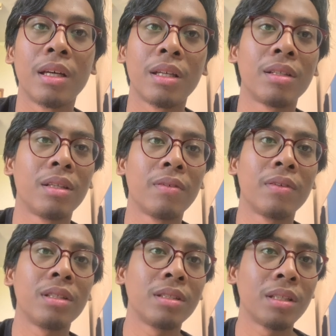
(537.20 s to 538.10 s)
The
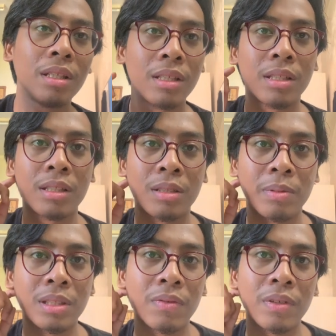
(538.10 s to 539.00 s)
difference in the
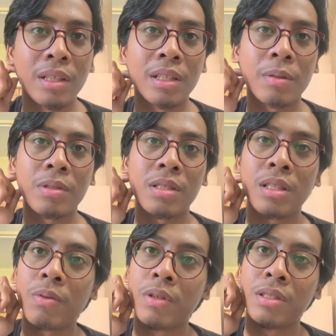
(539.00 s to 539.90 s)
specific heat
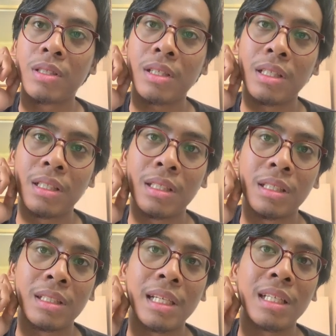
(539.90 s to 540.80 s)
capacity will result in a
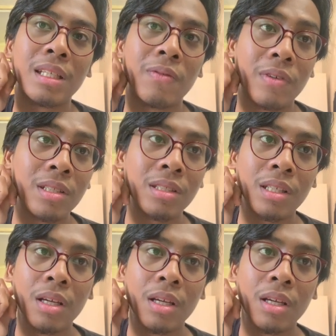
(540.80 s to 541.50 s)
slight difference